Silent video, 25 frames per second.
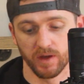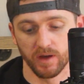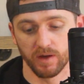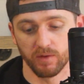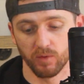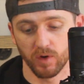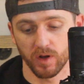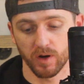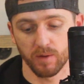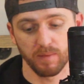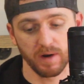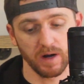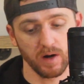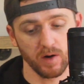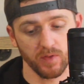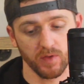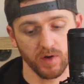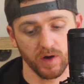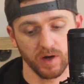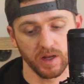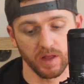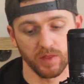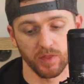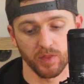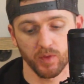uh, run a
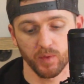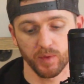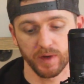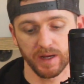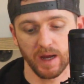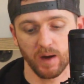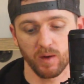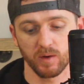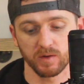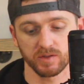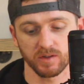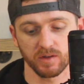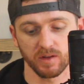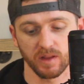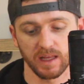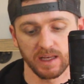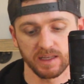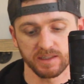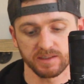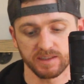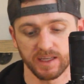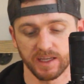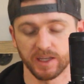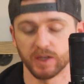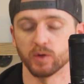marathon in three hours or
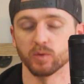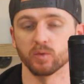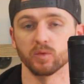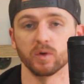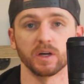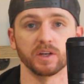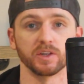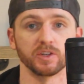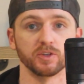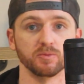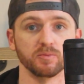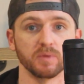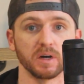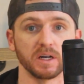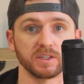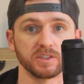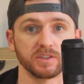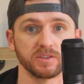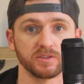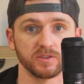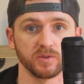less, that you run too much.